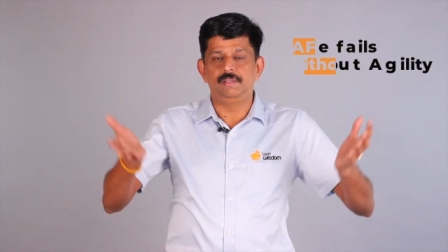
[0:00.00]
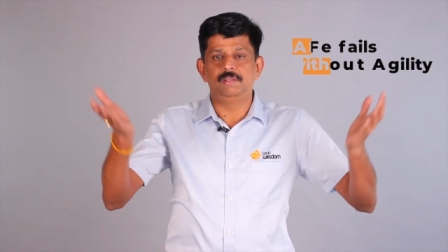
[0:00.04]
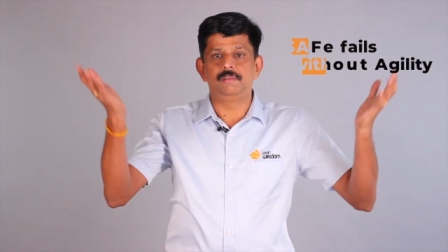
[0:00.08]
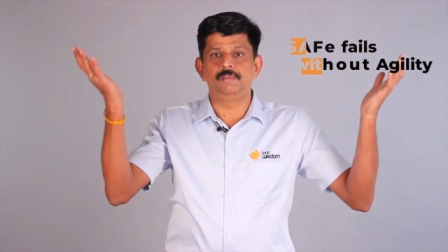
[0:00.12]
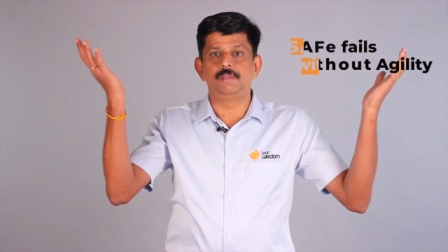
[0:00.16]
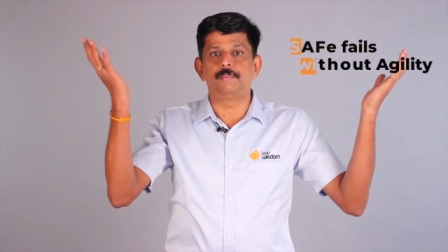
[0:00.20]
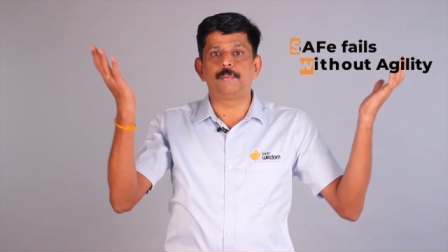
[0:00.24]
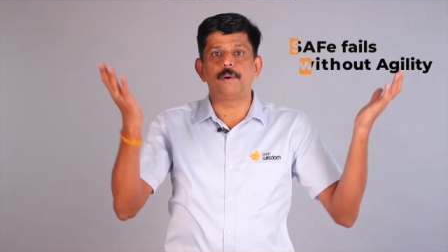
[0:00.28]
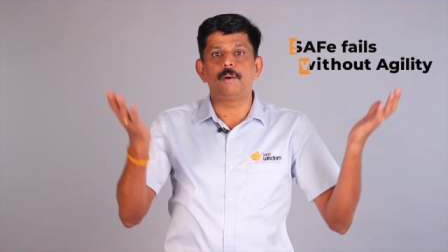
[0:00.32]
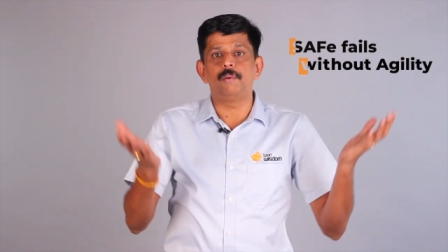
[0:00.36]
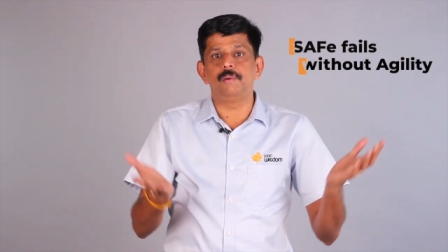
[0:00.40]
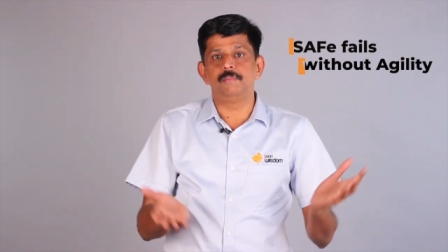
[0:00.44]

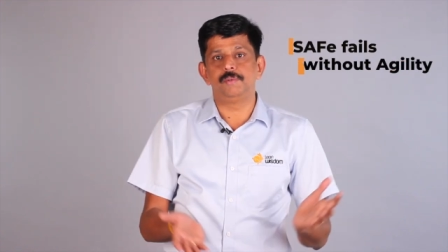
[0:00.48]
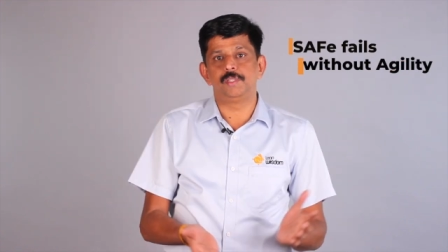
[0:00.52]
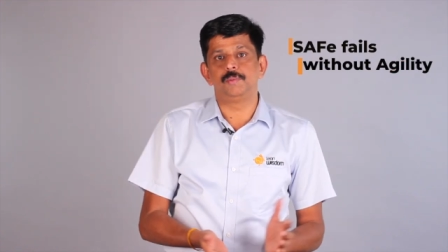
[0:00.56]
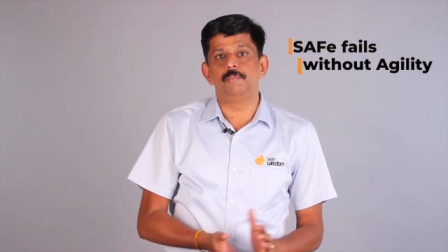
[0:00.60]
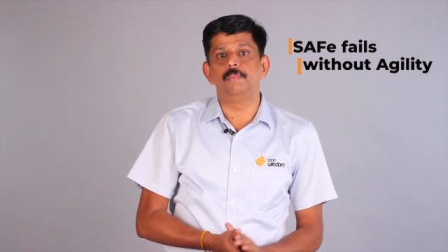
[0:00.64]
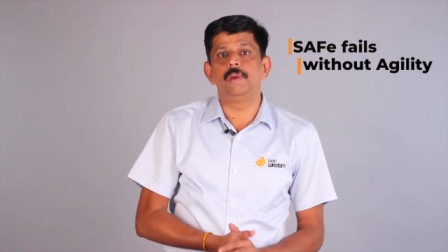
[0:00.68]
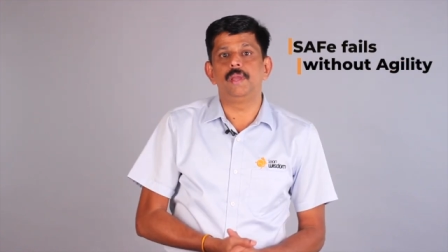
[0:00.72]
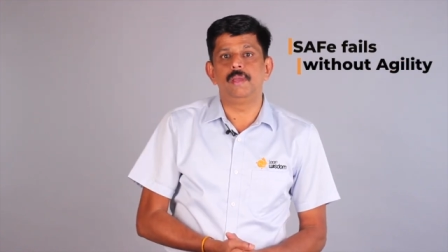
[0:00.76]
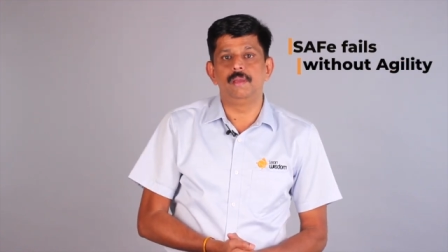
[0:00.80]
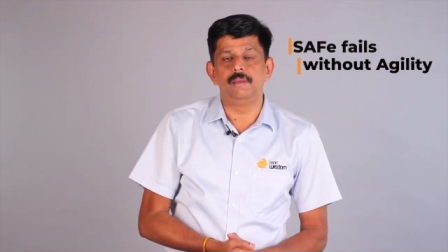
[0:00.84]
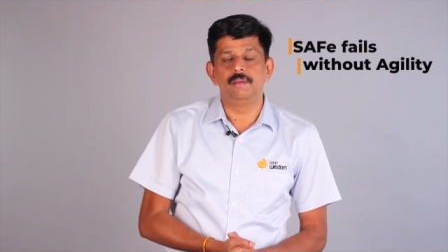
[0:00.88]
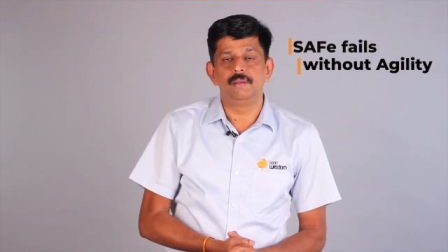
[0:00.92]
the problem is
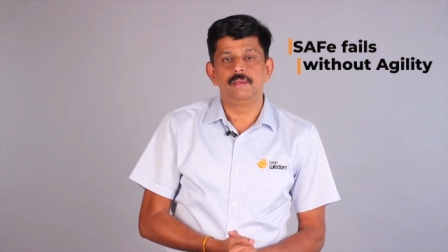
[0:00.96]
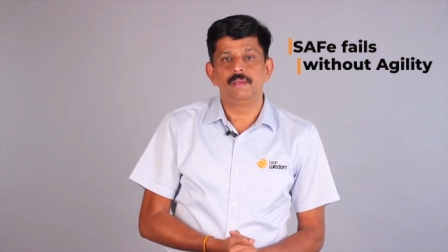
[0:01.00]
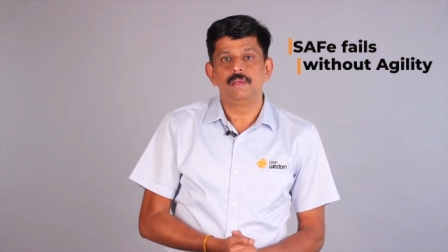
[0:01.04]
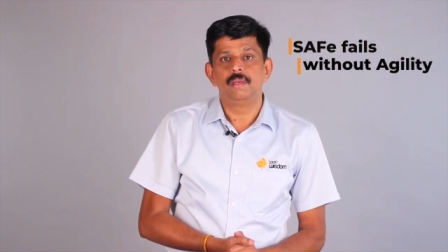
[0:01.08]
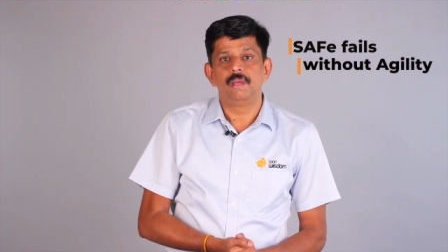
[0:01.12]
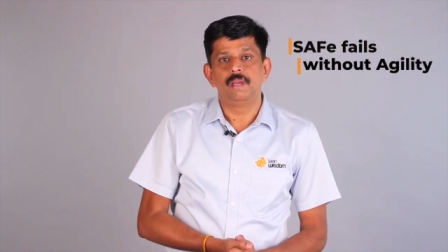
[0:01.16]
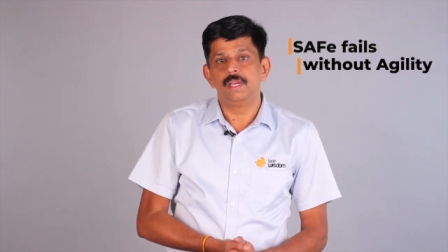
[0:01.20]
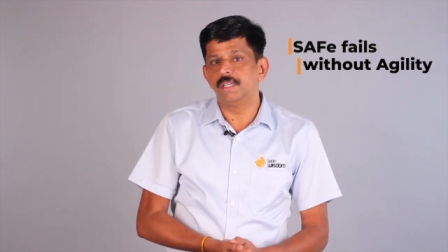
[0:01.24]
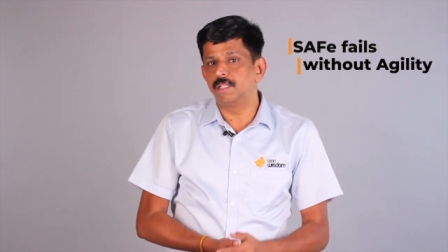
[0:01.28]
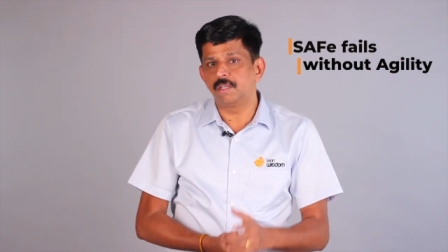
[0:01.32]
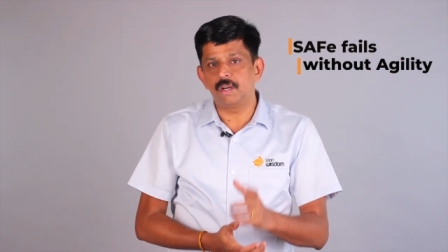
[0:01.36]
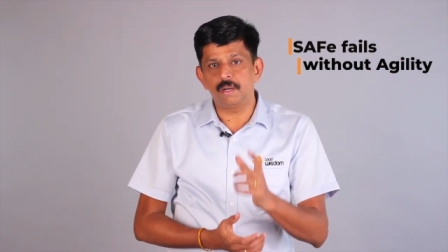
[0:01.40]
big.
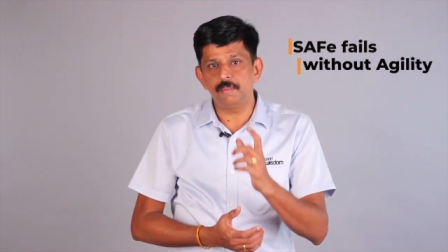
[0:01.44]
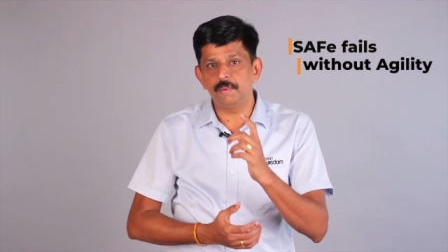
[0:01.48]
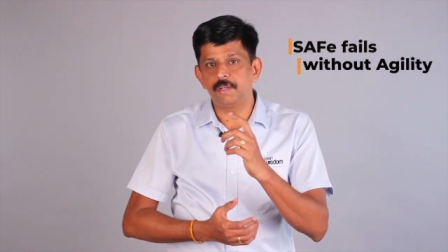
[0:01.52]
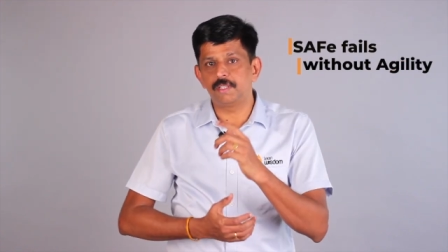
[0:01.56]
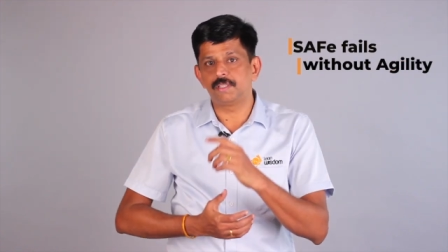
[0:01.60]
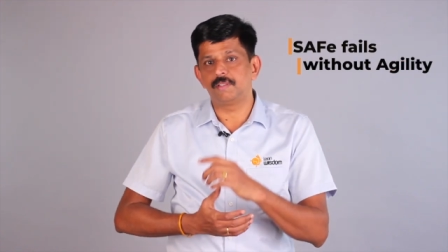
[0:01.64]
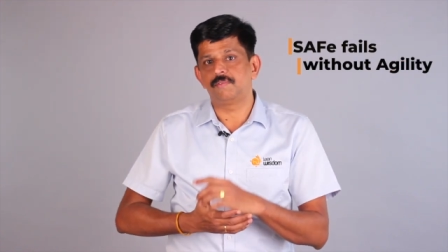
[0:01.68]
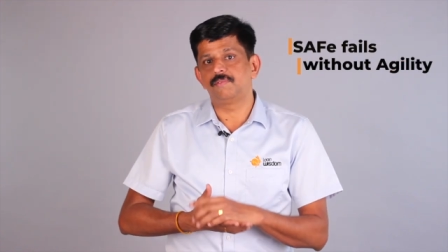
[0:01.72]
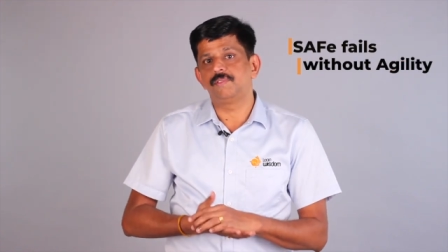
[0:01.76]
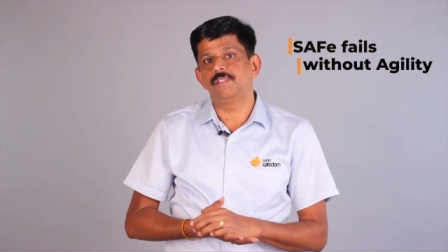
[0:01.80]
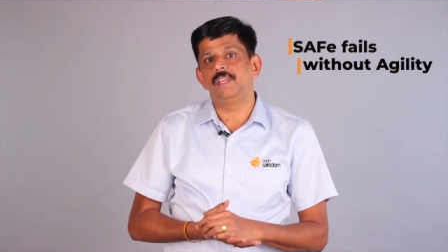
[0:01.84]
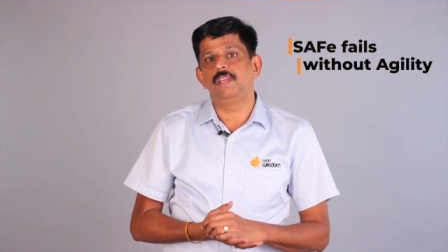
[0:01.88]
It's not because
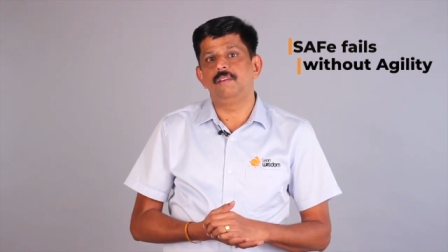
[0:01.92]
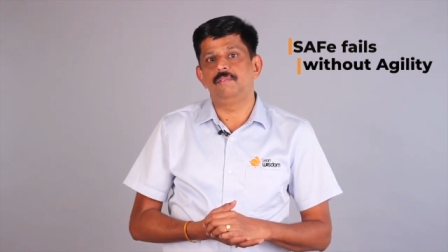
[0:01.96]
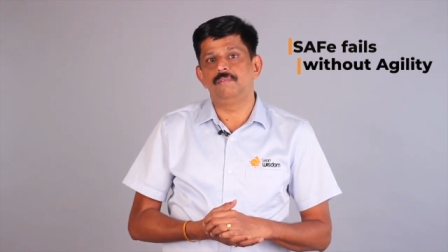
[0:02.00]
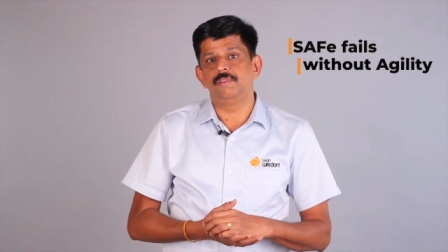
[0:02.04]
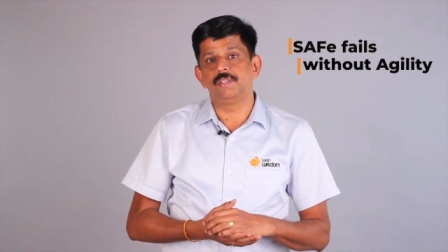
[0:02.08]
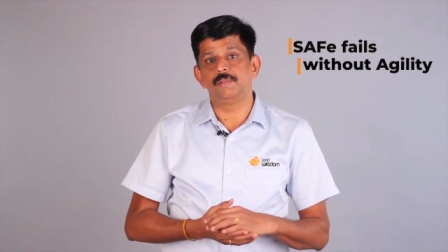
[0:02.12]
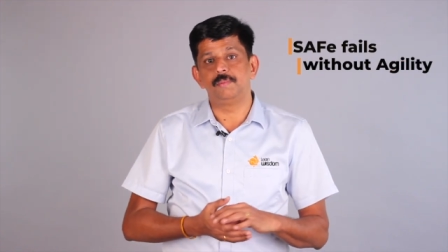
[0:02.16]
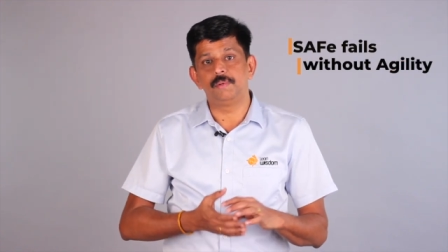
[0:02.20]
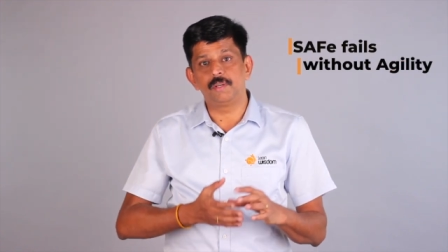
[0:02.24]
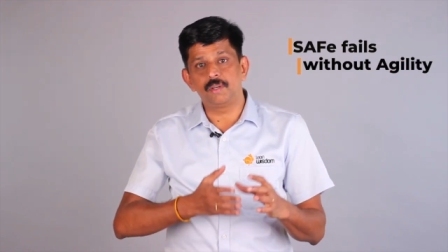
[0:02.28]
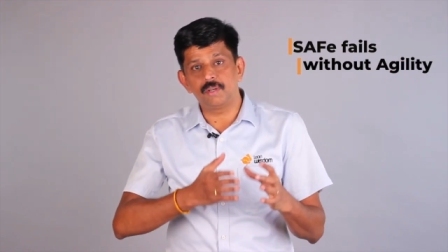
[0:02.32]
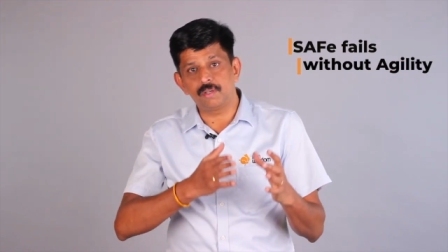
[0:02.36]
of safe,
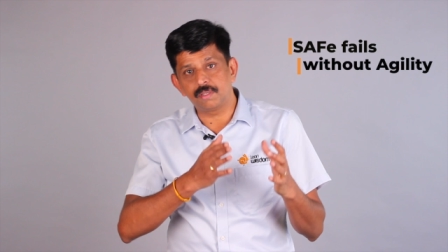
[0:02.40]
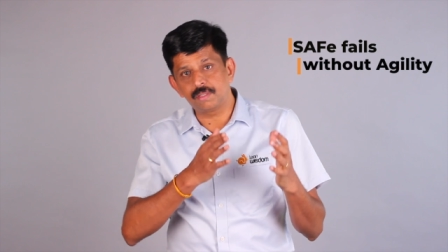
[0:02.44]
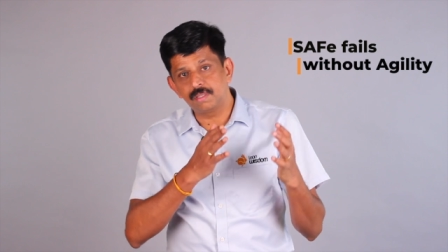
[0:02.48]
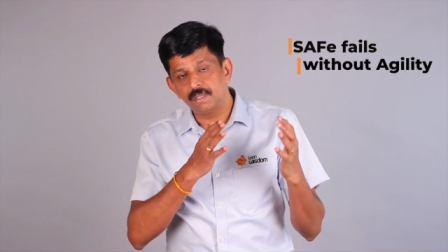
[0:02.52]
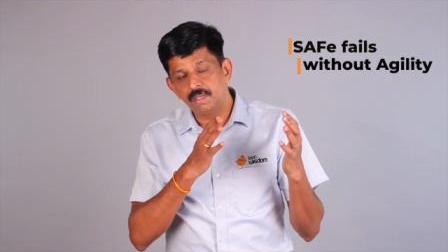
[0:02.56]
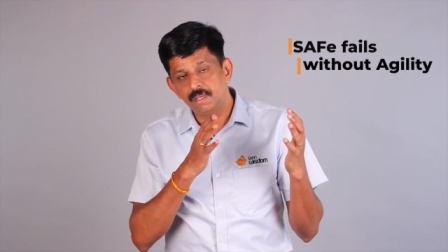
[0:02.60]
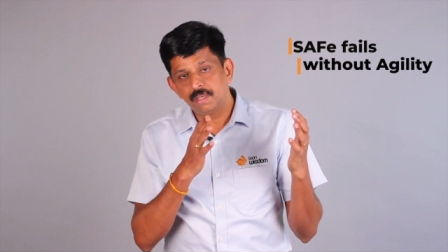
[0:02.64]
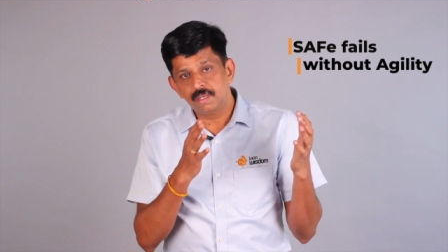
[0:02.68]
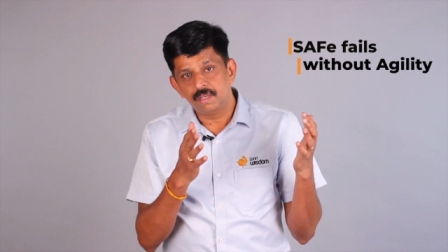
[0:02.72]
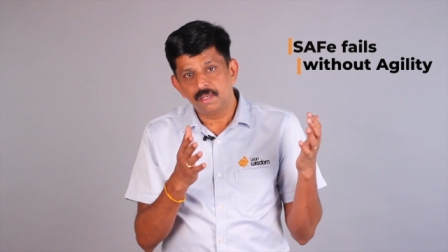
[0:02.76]
it's because